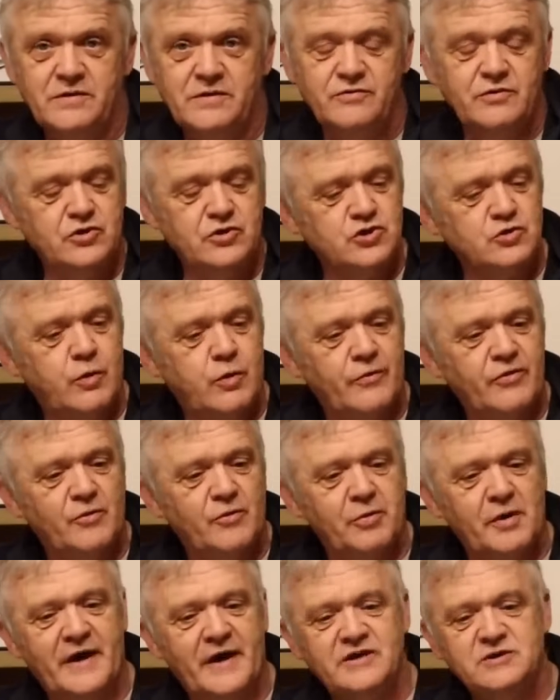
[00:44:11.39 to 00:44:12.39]
and if you just want
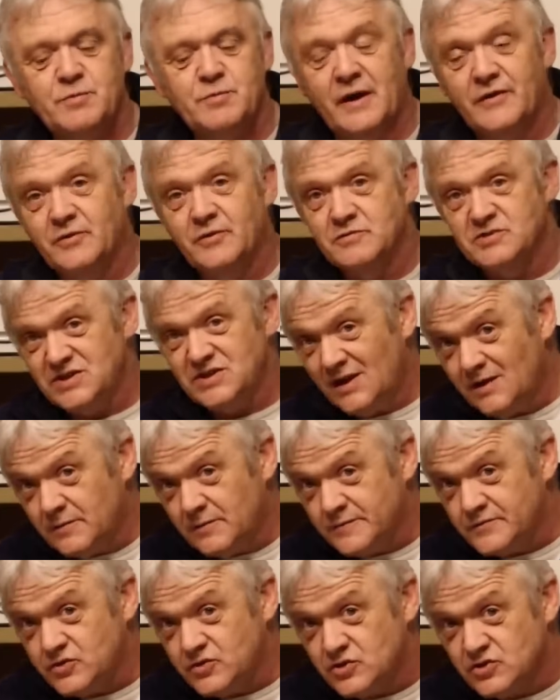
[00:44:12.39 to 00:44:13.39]
the blades by
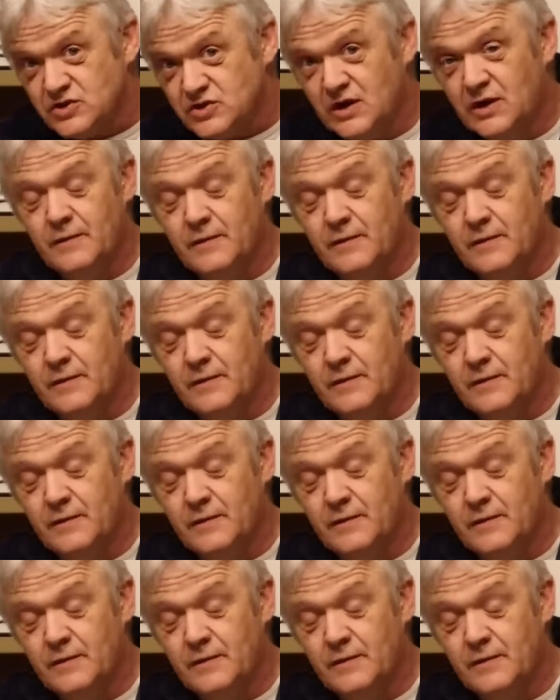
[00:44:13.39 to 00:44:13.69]
themselves to